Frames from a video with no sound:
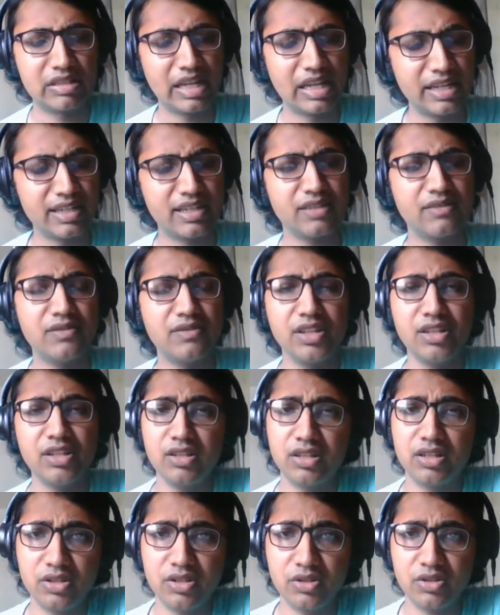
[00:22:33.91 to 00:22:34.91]

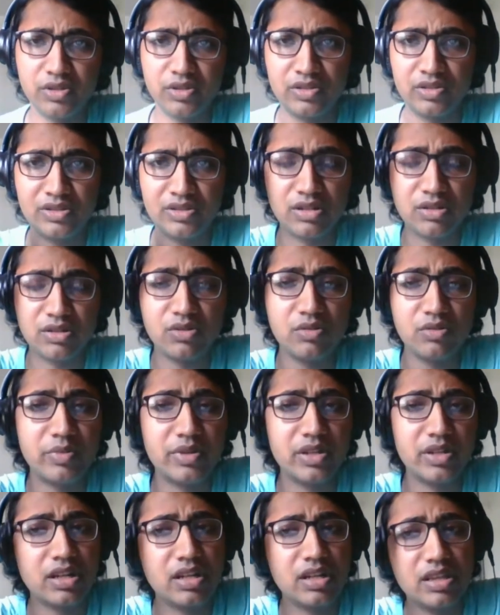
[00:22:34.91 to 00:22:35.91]
relatively a new
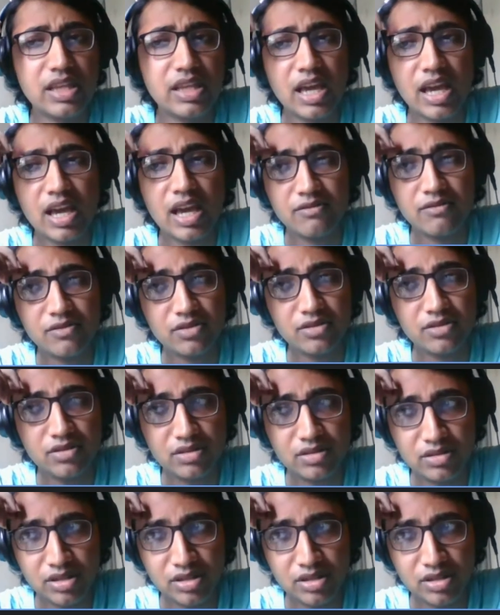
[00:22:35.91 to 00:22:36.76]
institute, but they have